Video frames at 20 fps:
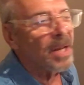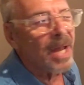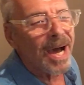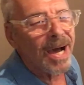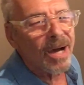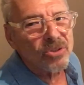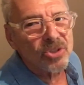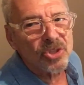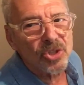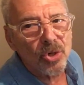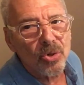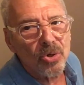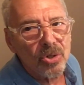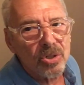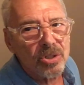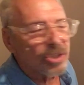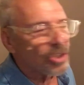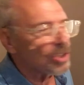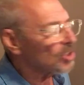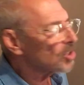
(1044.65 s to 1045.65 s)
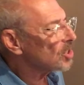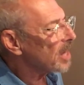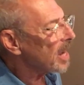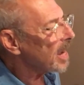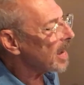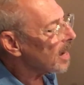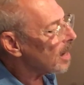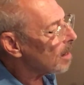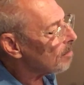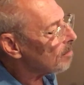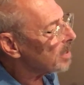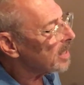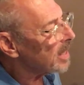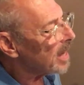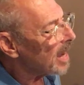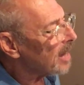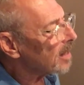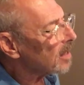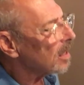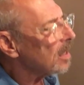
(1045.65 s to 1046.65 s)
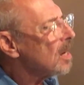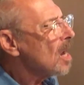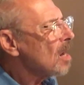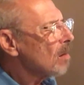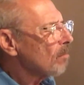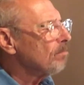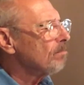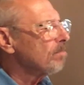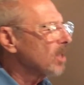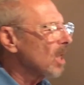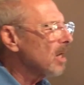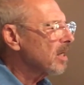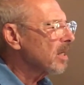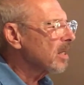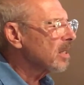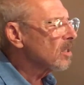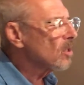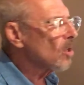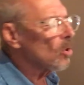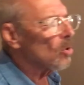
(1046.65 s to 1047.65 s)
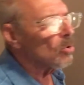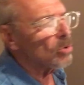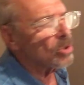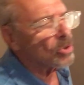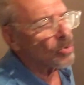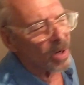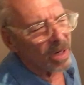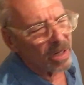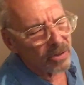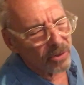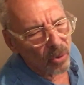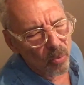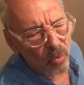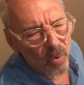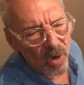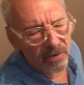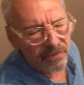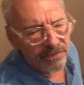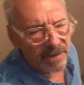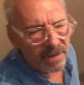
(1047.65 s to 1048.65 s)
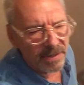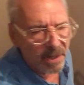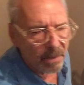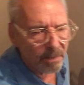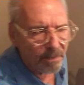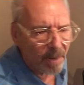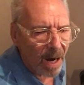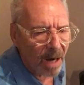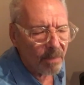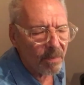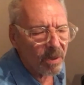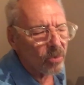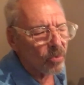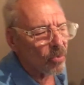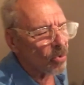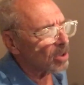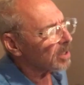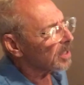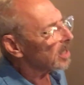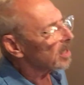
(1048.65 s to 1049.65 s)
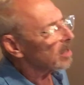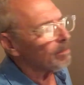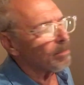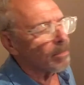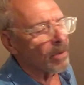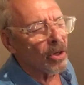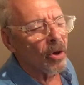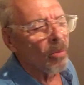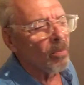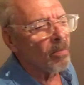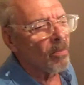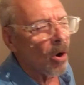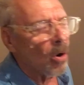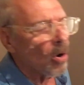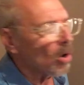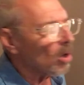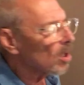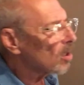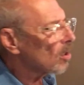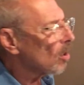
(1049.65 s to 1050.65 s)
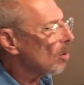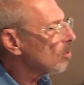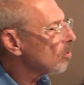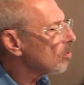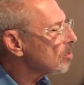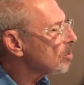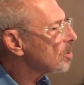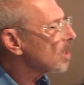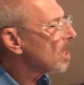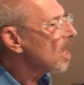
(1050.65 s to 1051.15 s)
Now Georgia Sam, he had a bloody nose. Well, the welfare department wouldn't give him no more clothes.